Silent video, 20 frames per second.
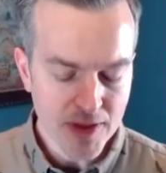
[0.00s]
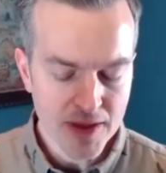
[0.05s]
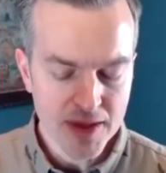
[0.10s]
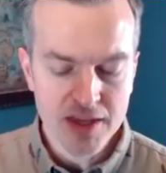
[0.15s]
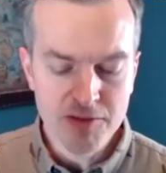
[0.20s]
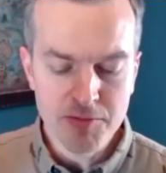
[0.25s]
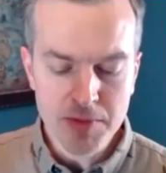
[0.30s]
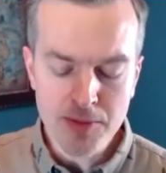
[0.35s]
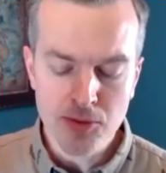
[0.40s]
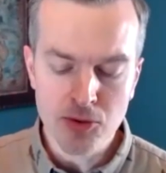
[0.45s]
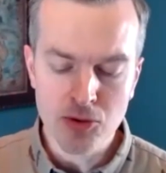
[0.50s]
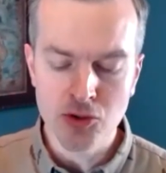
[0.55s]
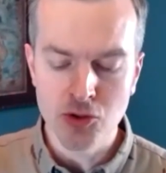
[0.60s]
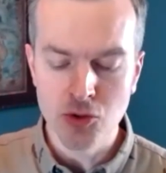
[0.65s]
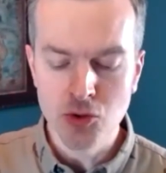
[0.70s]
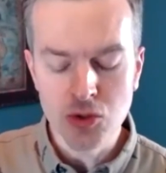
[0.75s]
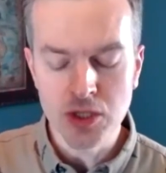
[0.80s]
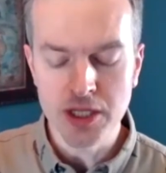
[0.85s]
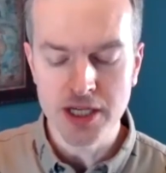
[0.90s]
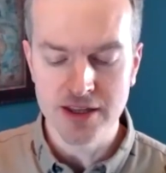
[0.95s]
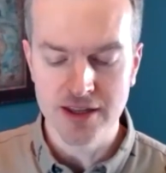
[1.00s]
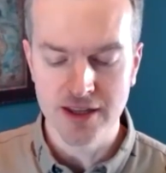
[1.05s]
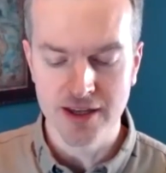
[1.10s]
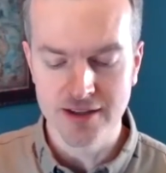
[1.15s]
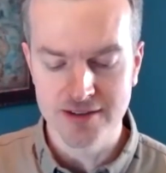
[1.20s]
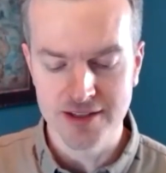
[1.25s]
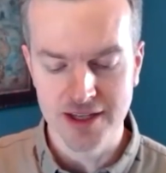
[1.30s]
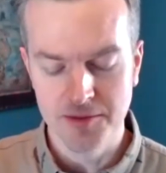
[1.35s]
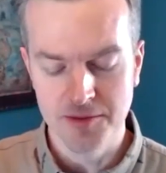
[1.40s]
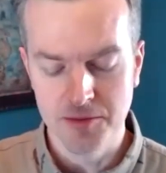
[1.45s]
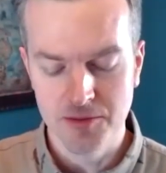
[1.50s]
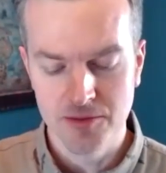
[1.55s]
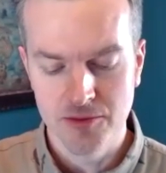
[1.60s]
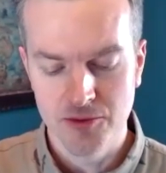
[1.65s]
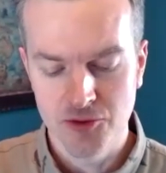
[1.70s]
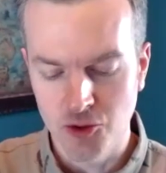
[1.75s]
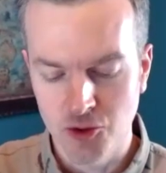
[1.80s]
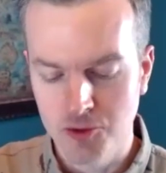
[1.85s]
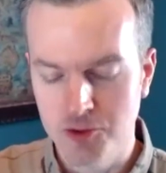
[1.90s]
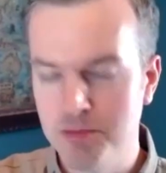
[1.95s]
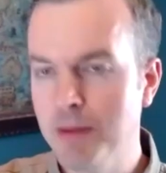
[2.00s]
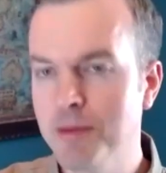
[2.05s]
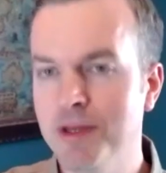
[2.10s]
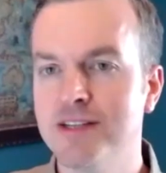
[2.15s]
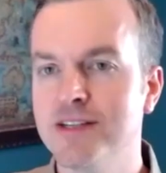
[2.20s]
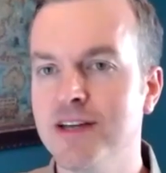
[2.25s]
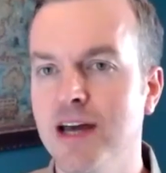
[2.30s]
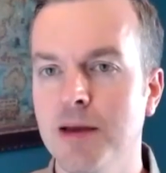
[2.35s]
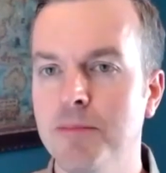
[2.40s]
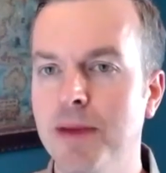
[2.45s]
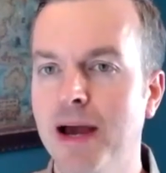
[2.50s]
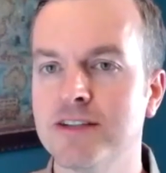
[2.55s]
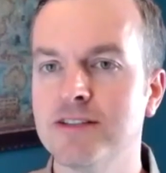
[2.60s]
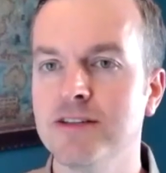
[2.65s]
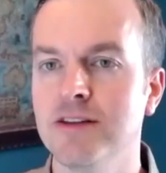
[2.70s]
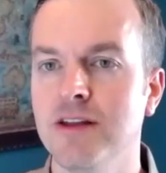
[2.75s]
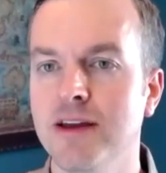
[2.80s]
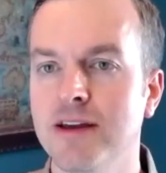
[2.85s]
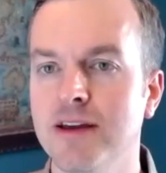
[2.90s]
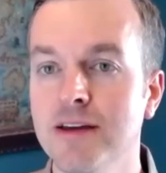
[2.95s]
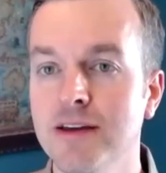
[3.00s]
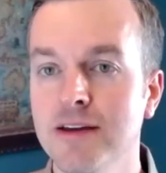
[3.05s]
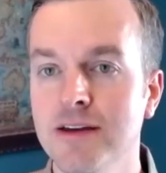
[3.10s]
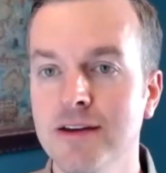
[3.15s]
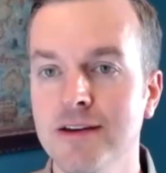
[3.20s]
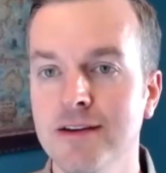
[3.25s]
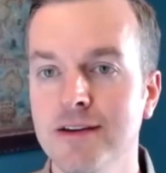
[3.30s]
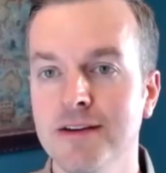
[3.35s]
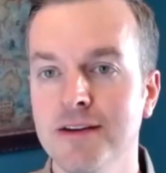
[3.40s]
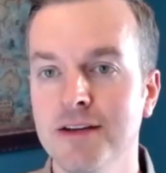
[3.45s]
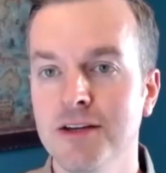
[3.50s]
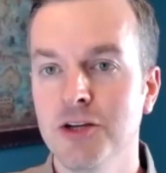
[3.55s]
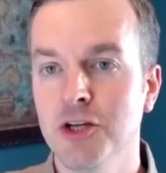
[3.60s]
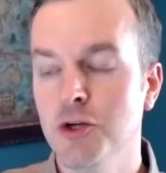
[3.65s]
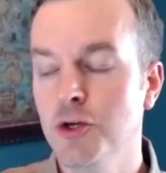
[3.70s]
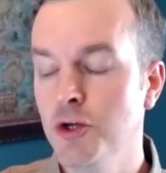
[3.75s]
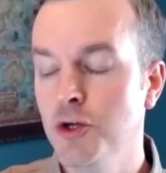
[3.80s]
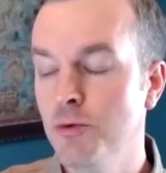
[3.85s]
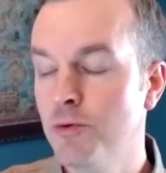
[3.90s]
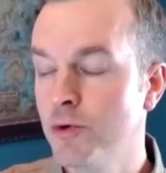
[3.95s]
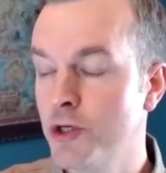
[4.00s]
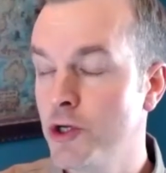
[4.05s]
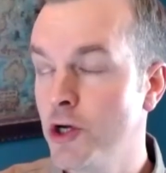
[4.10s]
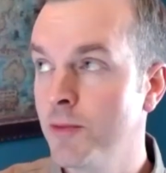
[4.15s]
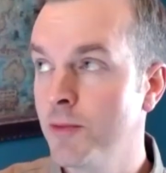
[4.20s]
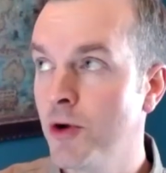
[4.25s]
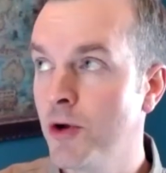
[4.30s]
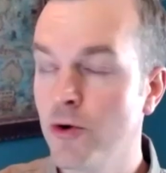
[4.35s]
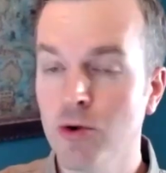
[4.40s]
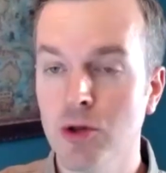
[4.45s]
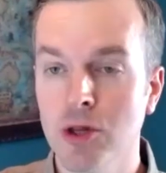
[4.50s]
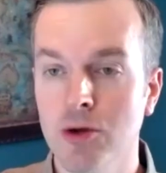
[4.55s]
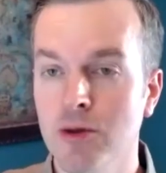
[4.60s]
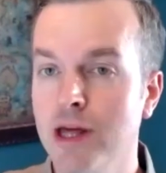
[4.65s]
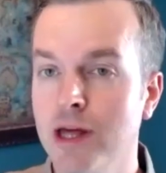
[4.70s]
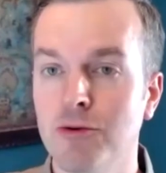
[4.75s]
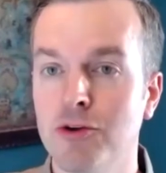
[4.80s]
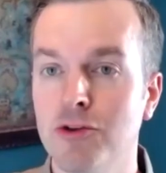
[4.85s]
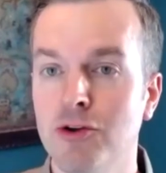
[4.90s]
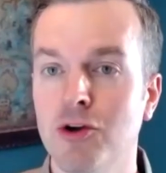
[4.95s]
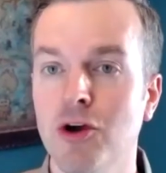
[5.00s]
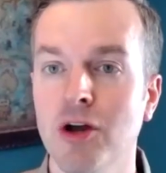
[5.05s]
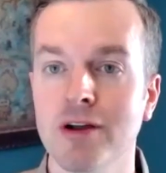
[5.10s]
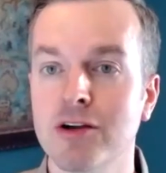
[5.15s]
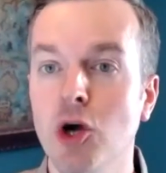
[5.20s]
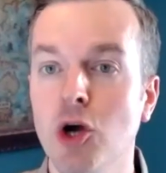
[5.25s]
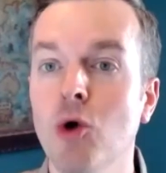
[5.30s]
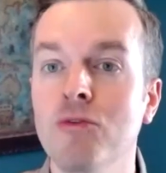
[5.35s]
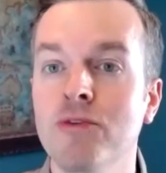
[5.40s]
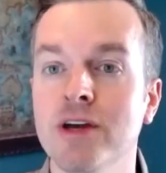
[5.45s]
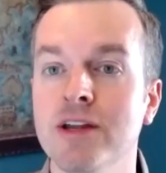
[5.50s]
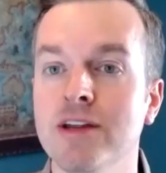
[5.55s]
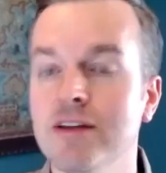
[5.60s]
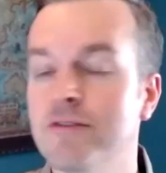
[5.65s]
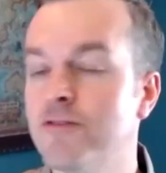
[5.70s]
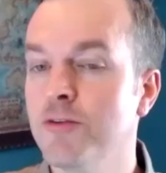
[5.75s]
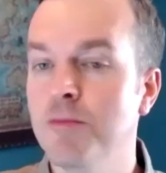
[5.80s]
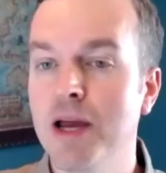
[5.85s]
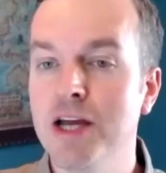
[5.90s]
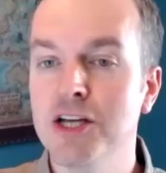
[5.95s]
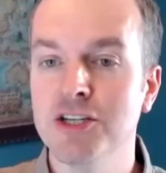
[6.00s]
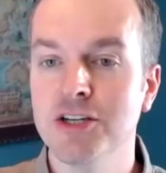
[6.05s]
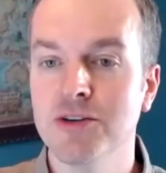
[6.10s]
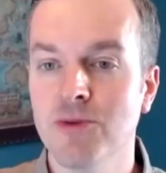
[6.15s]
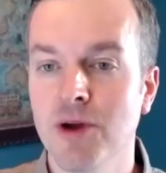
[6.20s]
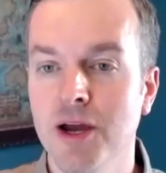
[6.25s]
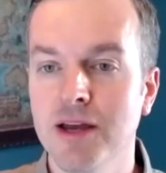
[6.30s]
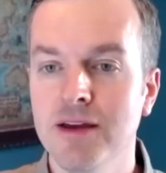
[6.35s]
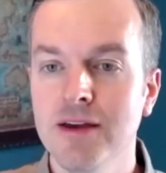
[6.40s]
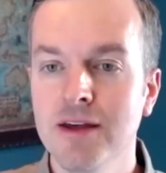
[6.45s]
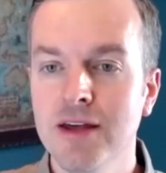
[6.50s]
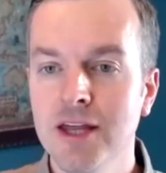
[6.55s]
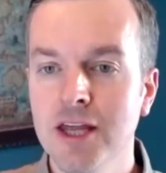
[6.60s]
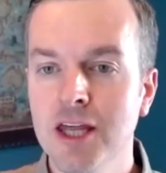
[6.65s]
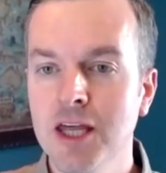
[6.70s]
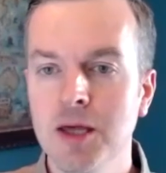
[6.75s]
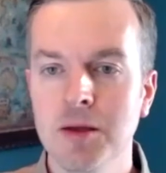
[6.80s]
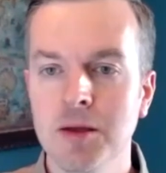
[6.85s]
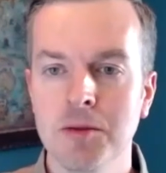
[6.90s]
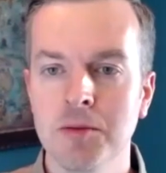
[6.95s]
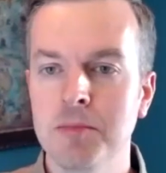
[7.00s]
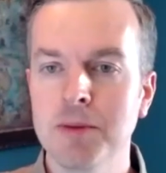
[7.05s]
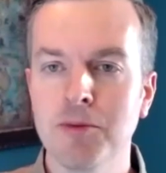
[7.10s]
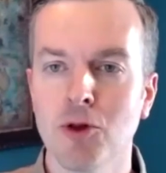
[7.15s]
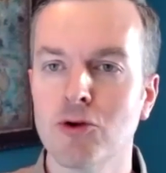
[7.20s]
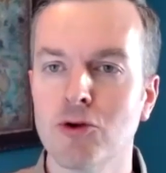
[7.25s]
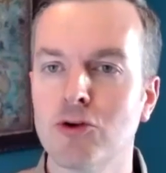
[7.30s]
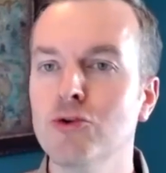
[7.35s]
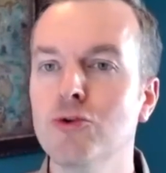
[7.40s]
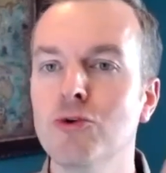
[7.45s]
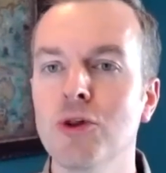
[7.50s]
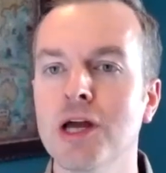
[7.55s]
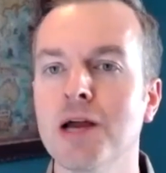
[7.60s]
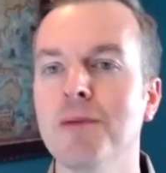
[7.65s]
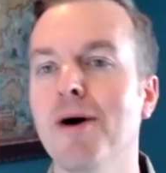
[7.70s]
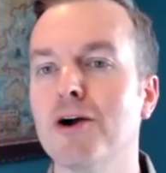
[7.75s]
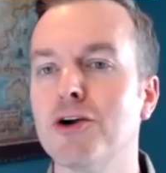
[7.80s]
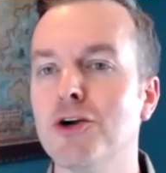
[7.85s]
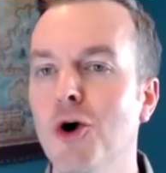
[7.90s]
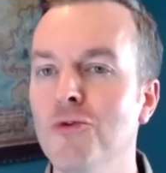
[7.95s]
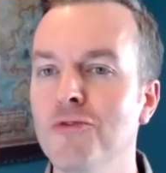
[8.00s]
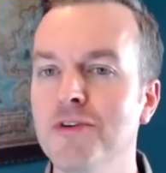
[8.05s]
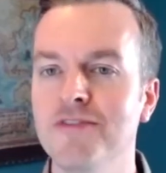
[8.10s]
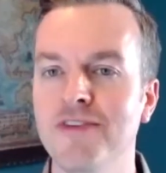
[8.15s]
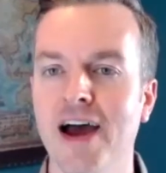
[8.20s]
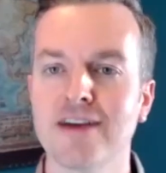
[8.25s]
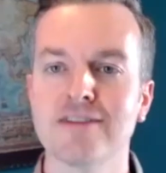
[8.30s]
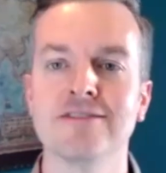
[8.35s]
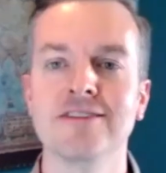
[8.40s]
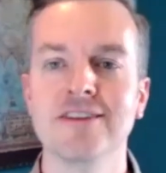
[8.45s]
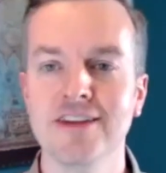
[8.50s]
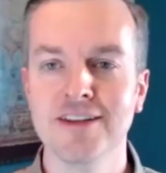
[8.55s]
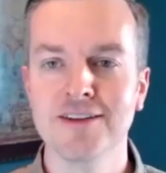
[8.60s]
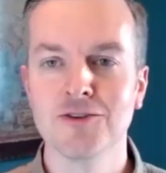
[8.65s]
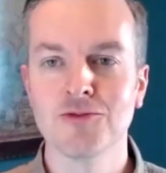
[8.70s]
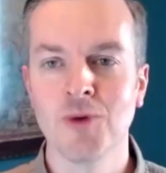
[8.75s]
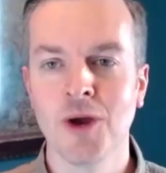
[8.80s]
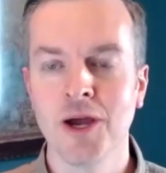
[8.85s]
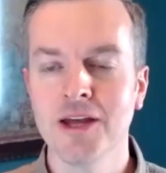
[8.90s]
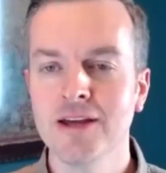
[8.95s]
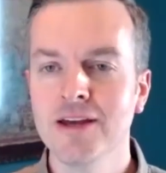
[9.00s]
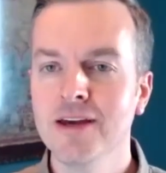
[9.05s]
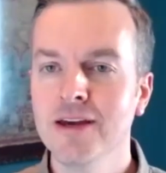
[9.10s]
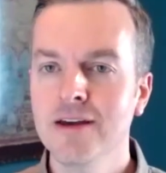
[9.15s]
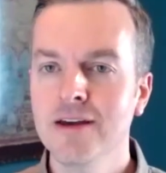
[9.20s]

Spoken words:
If people are Googling things that, so maybe to tie it back to like you were talking about earlier, like kind of COVID information, right? People are Googling about COVID vaccines, right?